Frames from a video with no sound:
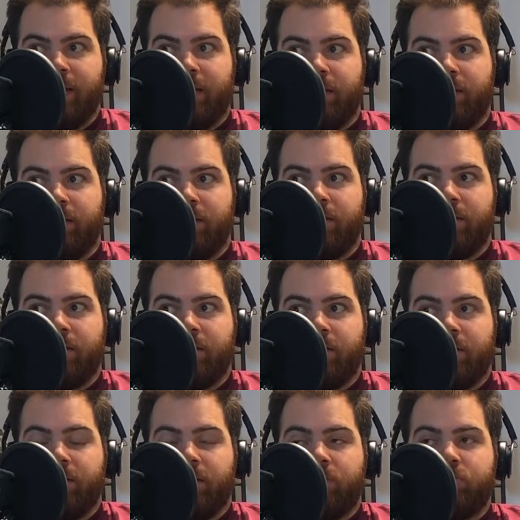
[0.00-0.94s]

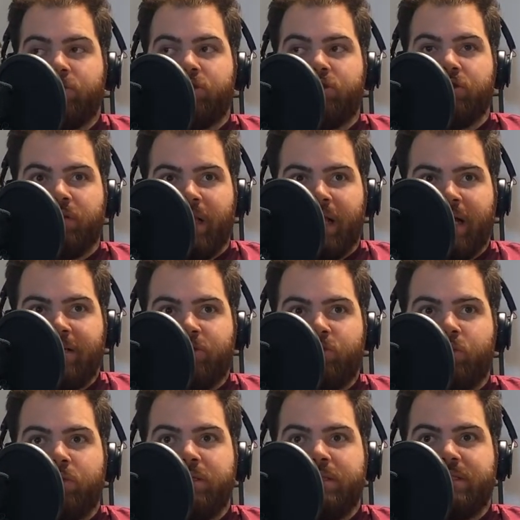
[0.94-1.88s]
It was July
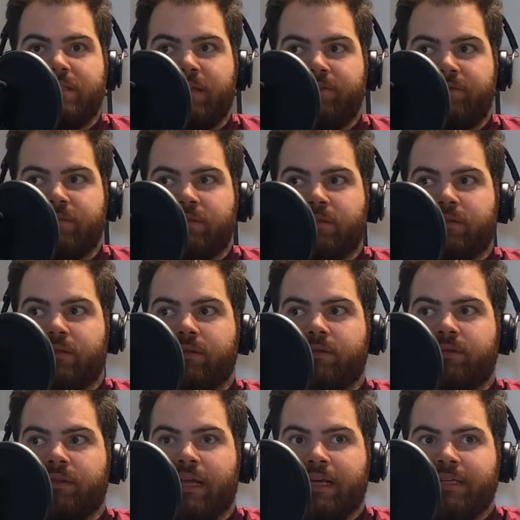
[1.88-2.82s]

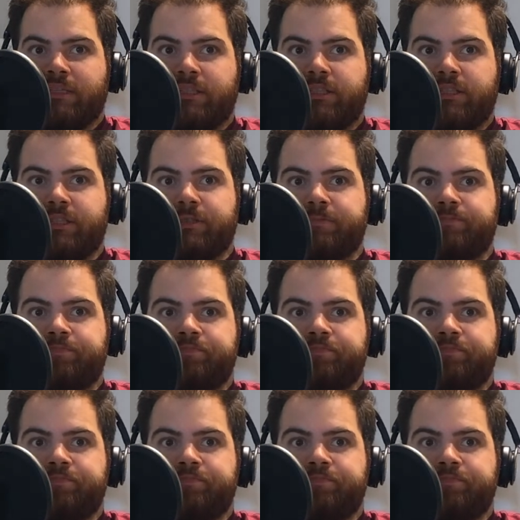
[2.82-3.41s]
27th last year.